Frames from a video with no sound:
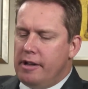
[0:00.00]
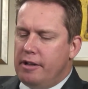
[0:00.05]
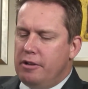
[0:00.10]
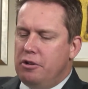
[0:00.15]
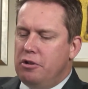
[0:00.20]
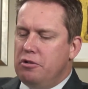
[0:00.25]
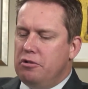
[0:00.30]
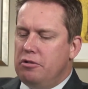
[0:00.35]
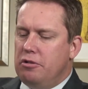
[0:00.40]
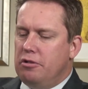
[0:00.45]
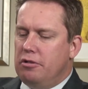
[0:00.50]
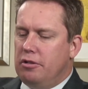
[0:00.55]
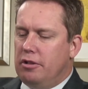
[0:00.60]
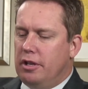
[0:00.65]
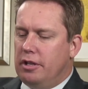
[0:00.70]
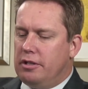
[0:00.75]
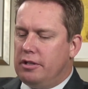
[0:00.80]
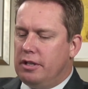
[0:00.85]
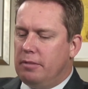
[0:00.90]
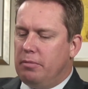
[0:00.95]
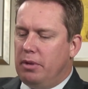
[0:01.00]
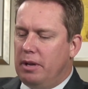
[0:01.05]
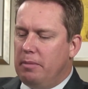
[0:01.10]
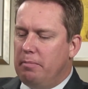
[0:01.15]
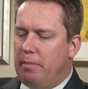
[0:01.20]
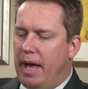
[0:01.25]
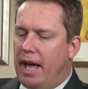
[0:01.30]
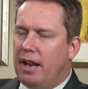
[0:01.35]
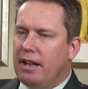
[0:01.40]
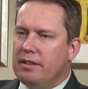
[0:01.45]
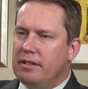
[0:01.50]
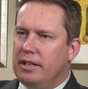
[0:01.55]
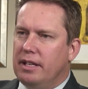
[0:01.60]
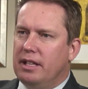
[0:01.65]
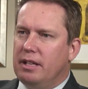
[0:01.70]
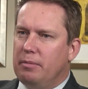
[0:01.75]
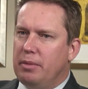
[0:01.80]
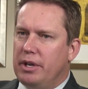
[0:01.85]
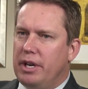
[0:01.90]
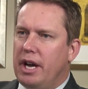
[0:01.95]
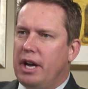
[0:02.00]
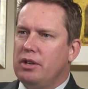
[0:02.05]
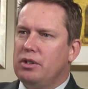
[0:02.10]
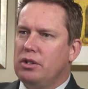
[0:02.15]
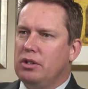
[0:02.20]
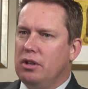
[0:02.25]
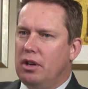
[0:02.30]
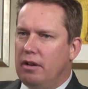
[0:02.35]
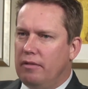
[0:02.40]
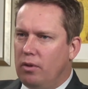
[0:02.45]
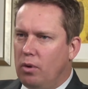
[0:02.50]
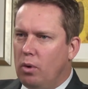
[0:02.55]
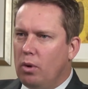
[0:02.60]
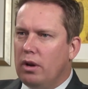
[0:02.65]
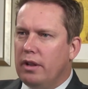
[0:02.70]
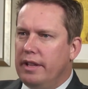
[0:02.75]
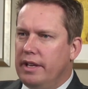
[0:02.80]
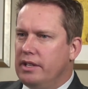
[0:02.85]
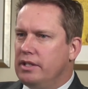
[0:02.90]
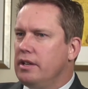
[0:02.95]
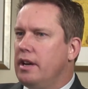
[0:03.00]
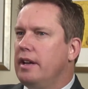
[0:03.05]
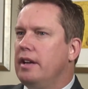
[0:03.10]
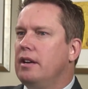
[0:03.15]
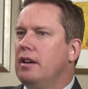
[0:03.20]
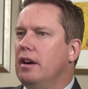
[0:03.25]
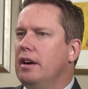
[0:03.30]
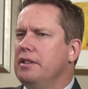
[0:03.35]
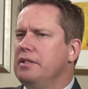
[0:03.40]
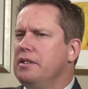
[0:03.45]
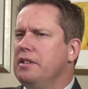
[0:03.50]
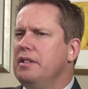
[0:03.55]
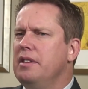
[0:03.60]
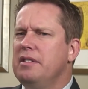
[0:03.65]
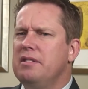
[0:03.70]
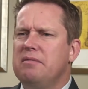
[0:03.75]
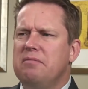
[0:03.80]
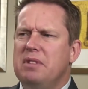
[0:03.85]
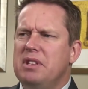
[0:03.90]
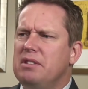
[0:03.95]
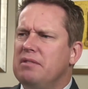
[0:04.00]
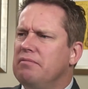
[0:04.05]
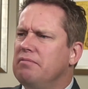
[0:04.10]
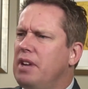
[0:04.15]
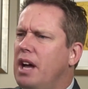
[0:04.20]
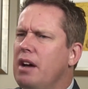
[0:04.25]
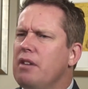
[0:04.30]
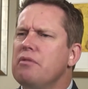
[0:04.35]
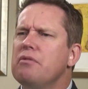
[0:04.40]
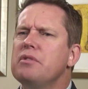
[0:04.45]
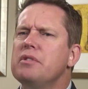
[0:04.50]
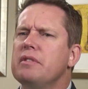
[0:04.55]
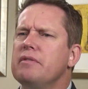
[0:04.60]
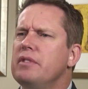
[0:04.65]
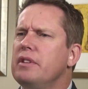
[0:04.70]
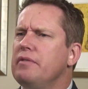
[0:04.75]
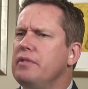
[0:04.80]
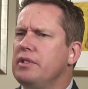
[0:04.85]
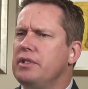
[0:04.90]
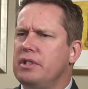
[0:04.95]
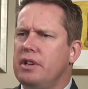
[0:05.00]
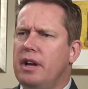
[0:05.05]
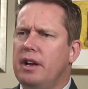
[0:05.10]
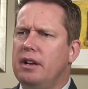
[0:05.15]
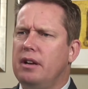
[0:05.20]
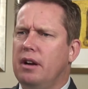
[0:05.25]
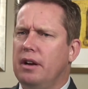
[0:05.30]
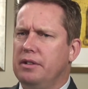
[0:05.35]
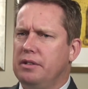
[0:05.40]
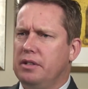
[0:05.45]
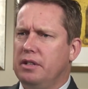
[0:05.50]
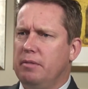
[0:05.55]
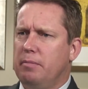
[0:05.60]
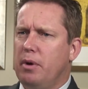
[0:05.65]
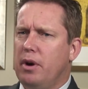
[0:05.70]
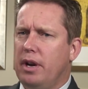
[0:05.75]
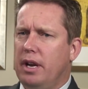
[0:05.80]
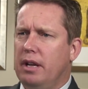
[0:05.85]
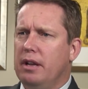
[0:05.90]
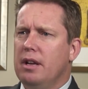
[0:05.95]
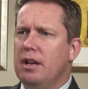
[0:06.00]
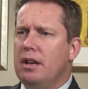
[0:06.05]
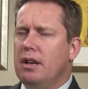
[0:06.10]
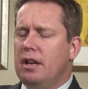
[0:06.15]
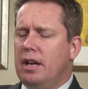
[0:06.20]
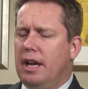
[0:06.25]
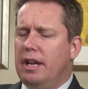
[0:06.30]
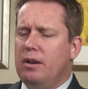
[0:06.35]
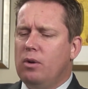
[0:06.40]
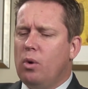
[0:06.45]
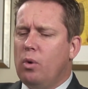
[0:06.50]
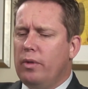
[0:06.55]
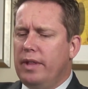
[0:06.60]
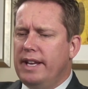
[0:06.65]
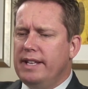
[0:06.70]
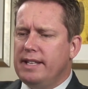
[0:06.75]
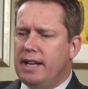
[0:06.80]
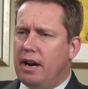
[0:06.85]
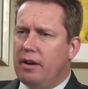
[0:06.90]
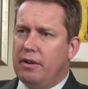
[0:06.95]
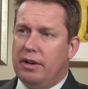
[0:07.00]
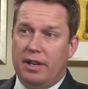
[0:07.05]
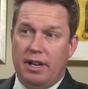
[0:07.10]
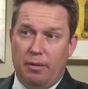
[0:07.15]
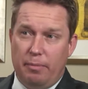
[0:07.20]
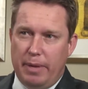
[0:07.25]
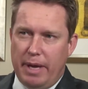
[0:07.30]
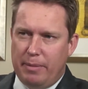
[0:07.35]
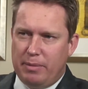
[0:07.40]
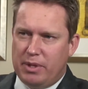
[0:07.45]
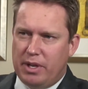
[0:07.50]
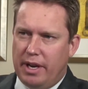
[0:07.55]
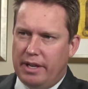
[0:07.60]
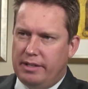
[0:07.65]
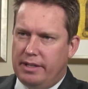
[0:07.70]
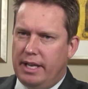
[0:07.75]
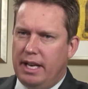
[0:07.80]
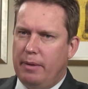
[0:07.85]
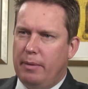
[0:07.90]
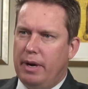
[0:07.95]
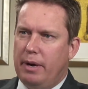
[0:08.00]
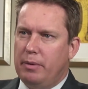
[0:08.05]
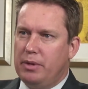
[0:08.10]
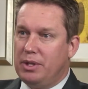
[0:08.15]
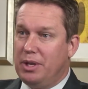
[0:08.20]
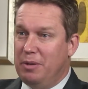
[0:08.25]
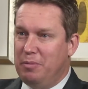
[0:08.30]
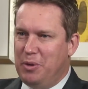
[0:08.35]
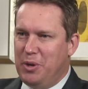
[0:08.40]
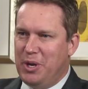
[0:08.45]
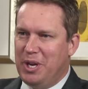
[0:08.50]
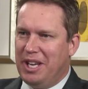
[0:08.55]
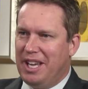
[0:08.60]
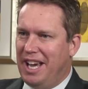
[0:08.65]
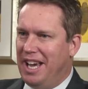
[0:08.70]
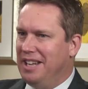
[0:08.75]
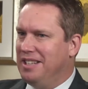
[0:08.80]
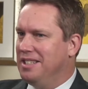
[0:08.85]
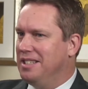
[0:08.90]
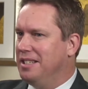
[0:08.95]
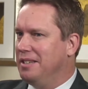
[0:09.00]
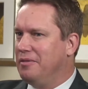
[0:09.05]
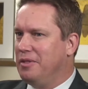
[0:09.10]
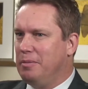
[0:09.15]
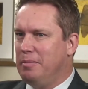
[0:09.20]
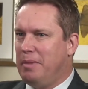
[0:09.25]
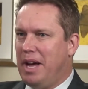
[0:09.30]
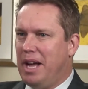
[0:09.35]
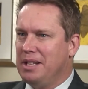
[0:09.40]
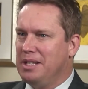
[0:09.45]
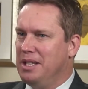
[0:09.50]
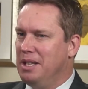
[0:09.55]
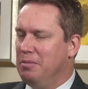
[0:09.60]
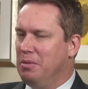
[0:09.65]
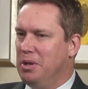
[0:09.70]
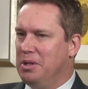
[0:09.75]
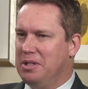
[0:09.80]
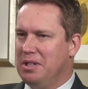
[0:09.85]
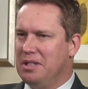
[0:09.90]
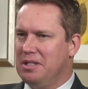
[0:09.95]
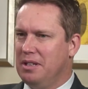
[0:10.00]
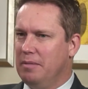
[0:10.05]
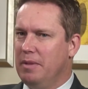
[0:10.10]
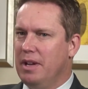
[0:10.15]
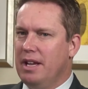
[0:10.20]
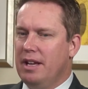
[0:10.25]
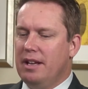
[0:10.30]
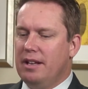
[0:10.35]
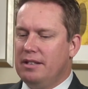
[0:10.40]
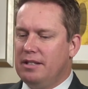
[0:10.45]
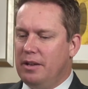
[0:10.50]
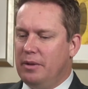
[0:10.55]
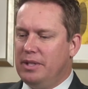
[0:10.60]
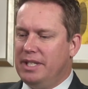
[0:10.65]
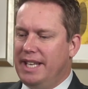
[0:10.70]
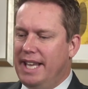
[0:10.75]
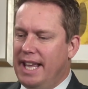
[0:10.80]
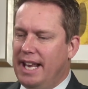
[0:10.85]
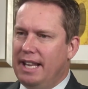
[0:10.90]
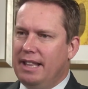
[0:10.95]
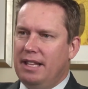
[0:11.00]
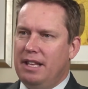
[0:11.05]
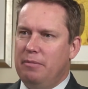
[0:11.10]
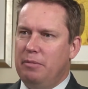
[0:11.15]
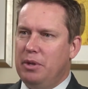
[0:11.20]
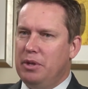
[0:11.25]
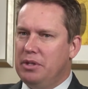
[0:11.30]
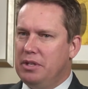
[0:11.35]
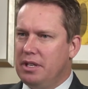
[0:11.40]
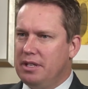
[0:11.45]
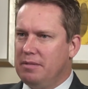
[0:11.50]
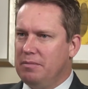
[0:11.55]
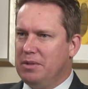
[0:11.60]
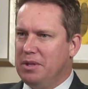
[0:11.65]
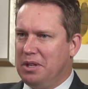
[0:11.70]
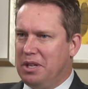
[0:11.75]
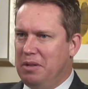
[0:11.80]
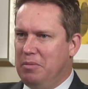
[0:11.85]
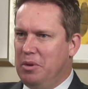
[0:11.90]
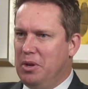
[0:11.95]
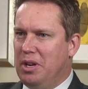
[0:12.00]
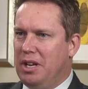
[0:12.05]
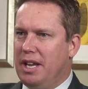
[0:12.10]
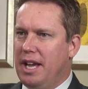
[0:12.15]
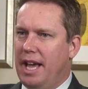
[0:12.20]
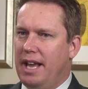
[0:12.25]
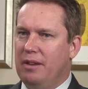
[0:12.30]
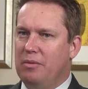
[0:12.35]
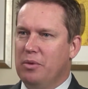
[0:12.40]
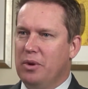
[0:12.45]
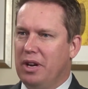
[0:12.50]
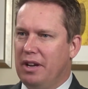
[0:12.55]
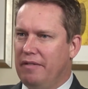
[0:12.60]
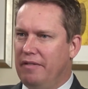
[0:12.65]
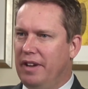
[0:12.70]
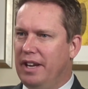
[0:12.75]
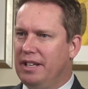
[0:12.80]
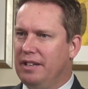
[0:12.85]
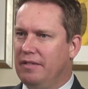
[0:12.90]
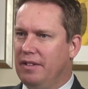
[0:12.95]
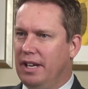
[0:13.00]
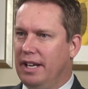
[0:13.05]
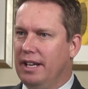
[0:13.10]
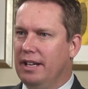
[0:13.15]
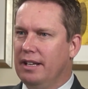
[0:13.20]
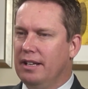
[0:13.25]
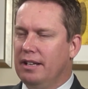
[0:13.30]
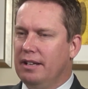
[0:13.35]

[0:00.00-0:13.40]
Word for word: It's simply balancing the production of all of these cytokines, and there's hundreds of different cytokines in the body, and all these are little peptides anyway, which communicate to different parts of the immune system. So it's getting the immune system to communicate and work effectively